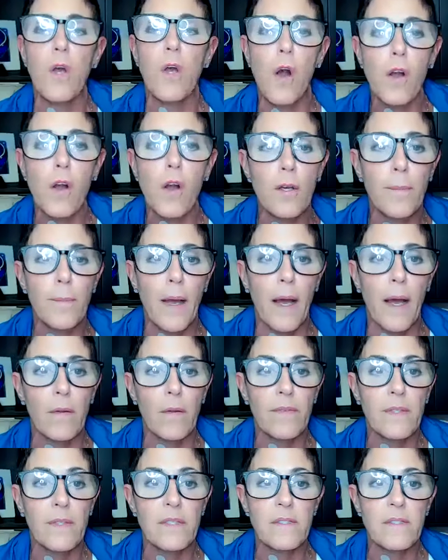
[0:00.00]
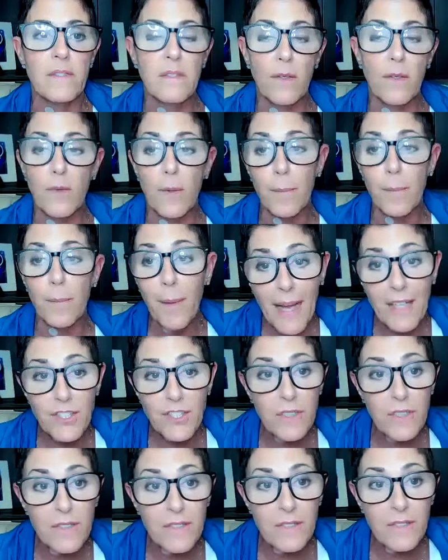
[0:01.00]
talk about these different
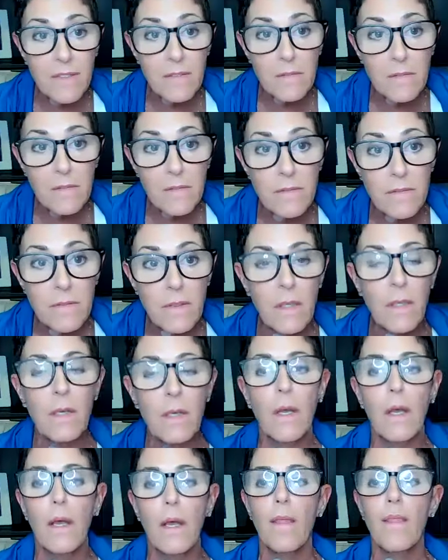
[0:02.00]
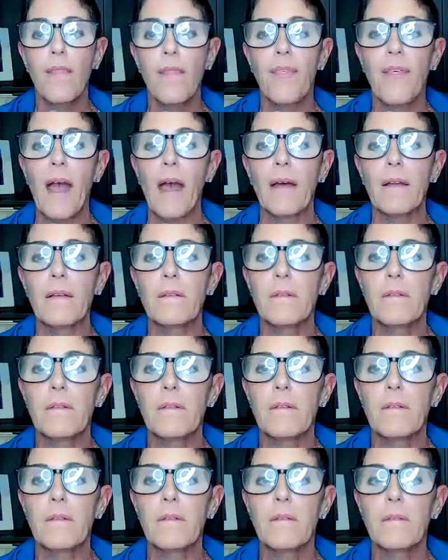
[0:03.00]
patches, that
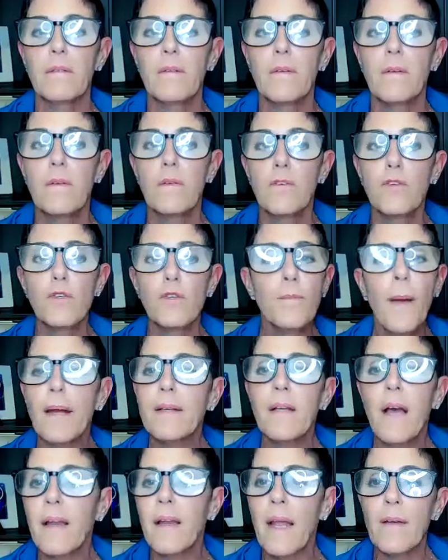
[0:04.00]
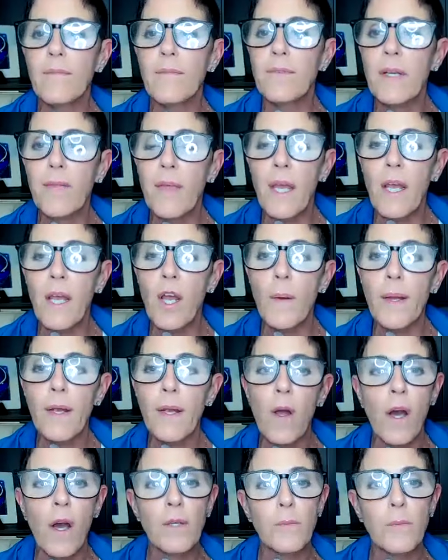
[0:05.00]
you might not have anything
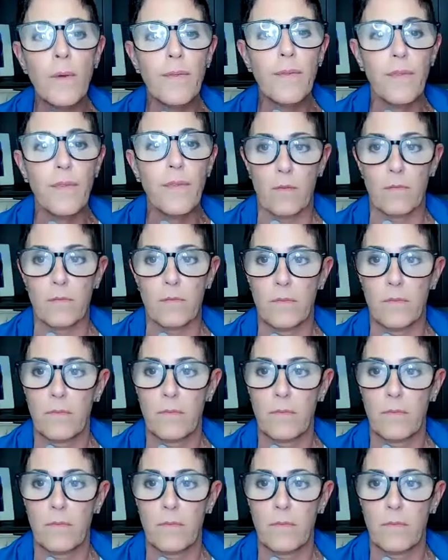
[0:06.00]
going on with you,